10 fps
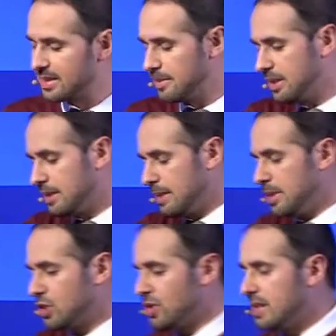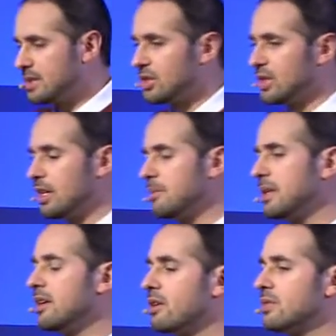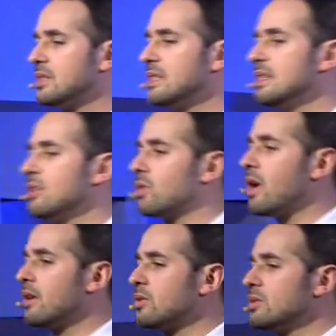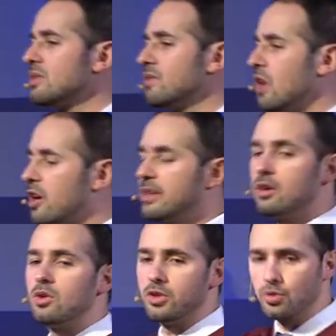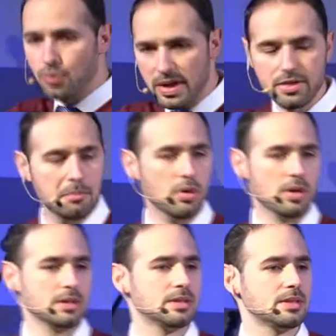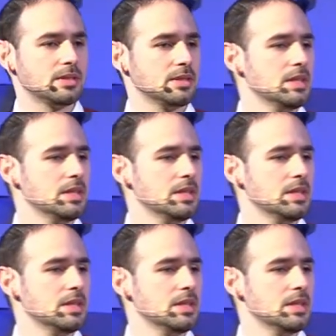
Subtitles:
Let me transition. Anybody here ever see the Chronicles of Narnia or you read the books